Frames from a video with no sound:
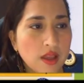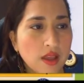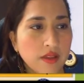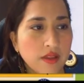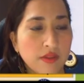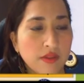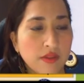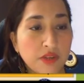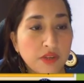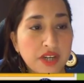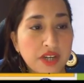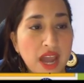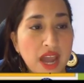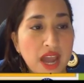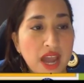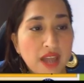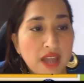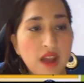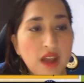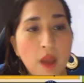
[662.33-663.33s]
Number
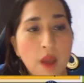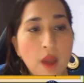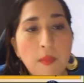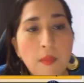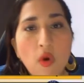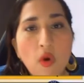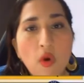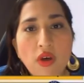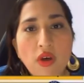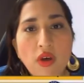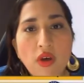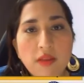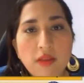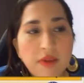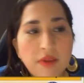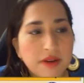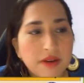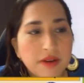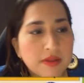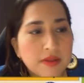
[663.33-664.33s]
9, modal
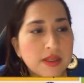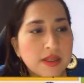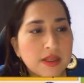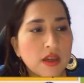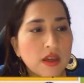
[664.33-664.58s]
verbs.